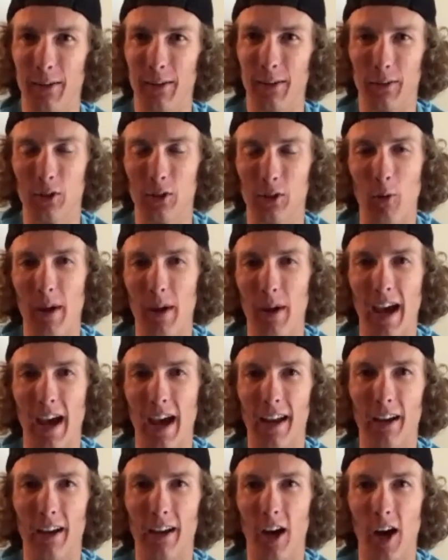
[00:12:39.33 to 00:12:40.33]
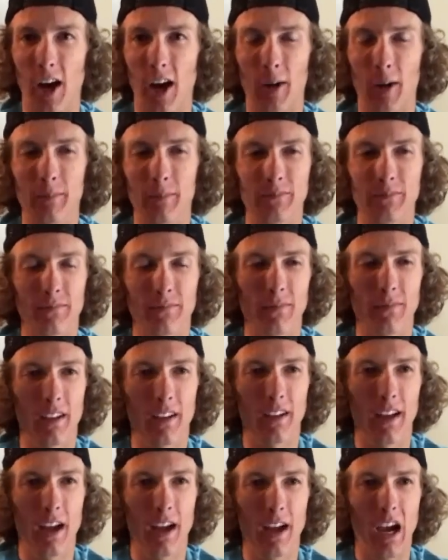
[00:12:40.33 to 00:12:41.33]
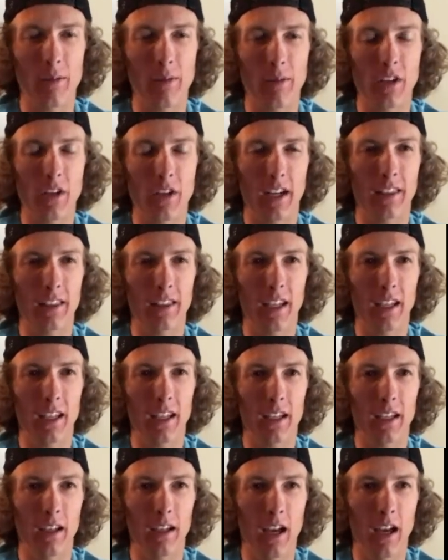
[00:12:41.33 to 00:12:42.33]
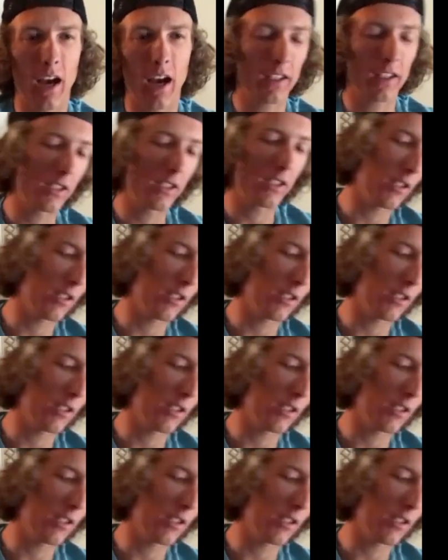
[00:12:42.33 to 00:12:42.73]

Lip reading: they're so bad. I'm trying to think. I